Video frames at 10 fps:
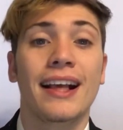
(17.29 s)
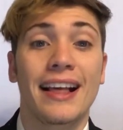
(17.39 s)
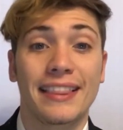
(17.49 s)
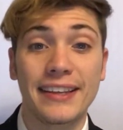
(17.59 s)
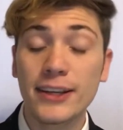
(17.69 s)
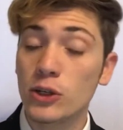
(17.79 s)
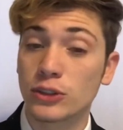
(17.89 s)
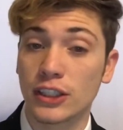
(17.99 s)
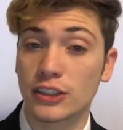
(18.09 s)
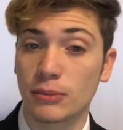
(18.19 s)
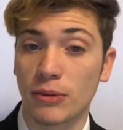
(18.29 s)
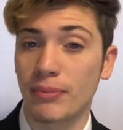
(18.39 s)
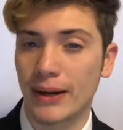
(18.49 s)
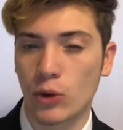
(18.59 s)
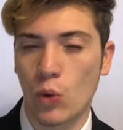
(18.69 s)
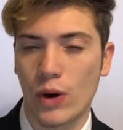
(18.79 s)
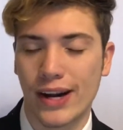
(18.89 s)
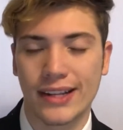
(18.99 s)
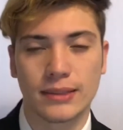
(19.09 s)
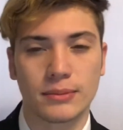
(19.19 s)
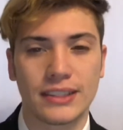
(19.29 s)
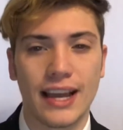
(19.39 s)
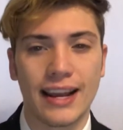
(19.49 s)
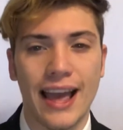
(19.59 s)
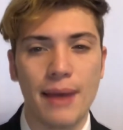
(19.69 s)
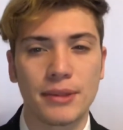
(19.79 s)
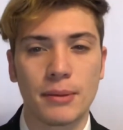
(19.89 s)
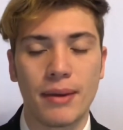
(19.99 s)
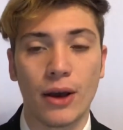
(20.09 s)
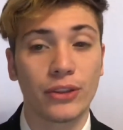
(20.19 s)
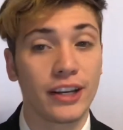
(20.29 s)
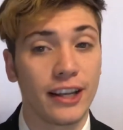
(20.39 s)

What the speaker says: The ecosystem of microorganisms that inhabit the mouth and